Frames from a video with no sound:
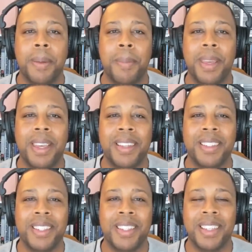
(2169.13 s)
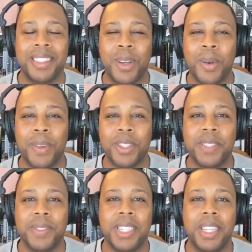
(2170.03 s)
being its own version
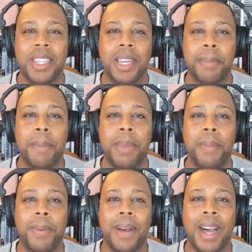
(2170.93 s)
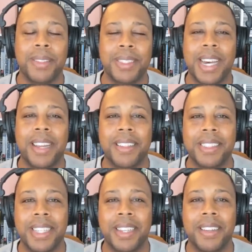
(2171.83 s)
of a city led by people outside of the
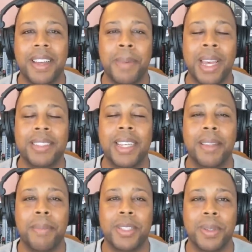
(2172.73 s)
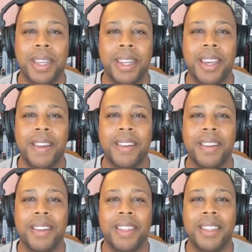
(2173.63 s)
state. I mean, outside of the metro Atlanta
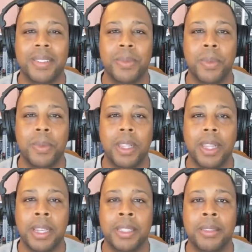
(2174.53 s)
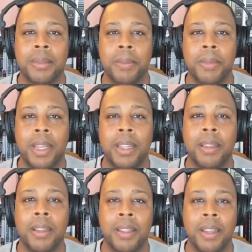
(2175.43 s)
area is the latest in
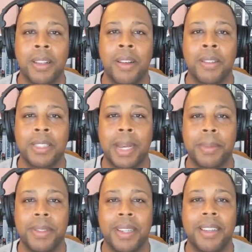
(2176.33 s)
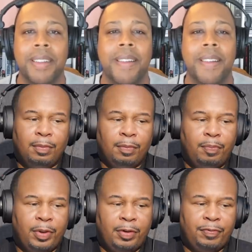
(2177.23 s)
the a, long chapter in that.
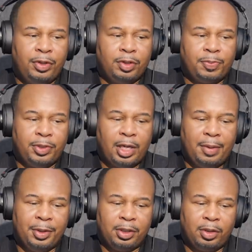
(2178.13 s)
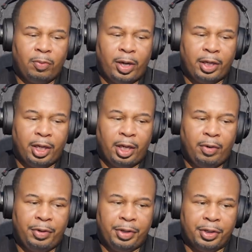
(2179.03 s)
But if these predominantly white
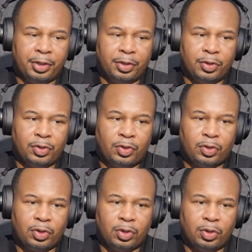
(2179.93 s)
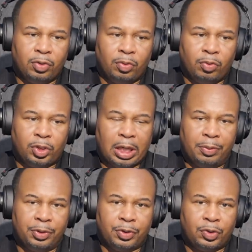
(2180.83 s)
areas, which I
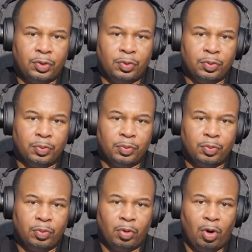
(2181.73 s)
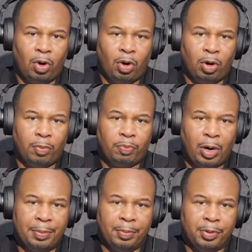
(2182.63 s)
would assume are
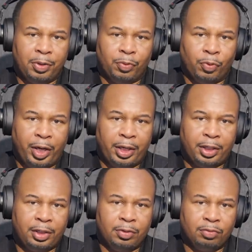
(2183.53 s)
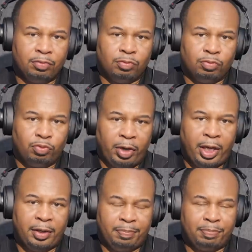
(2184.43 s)
probably red,
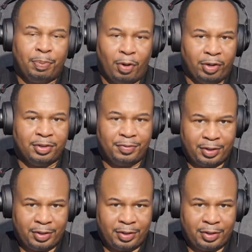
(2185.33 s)
red parts of